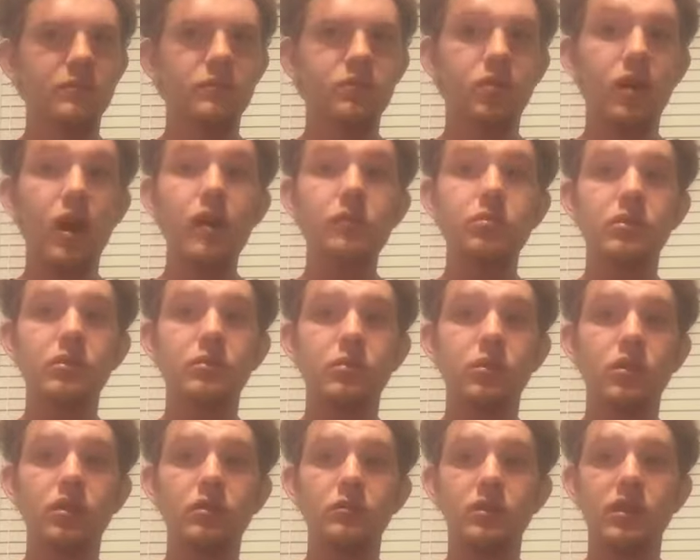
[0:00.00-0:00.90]
probably
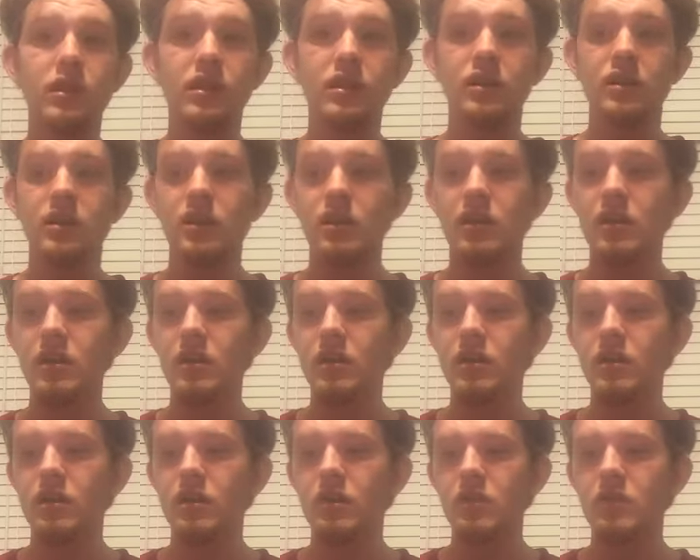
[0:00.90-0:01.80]
one of my
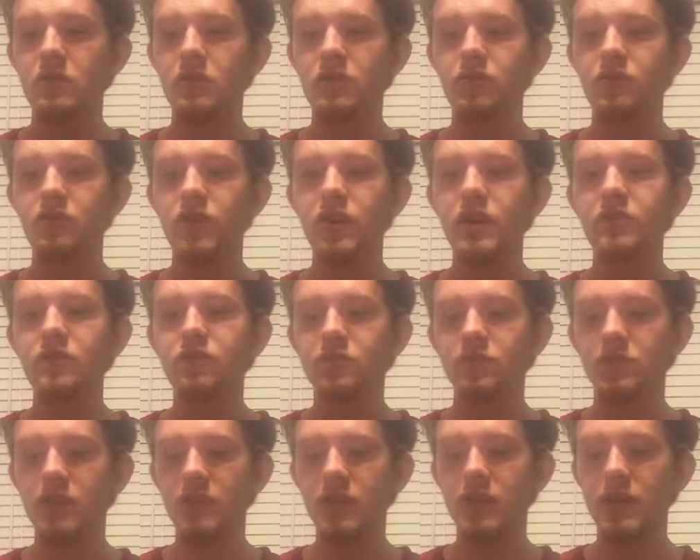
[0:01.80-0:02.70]

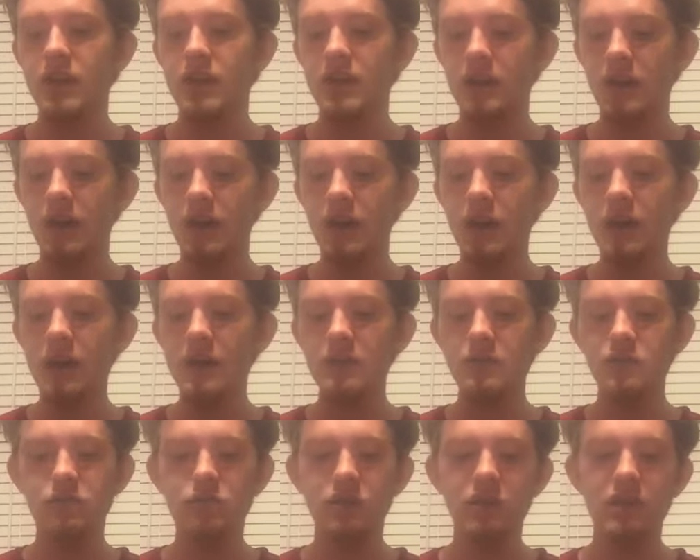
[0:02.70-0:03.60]
favorite, and
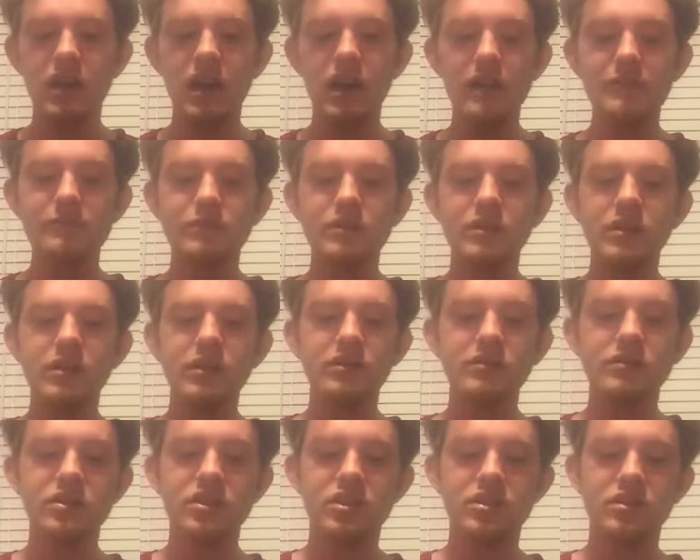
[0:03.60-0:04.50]
I would
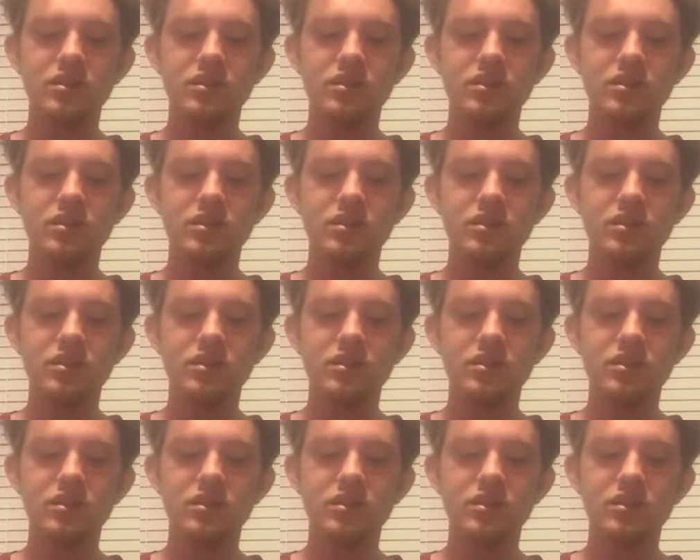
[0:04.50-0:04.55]
be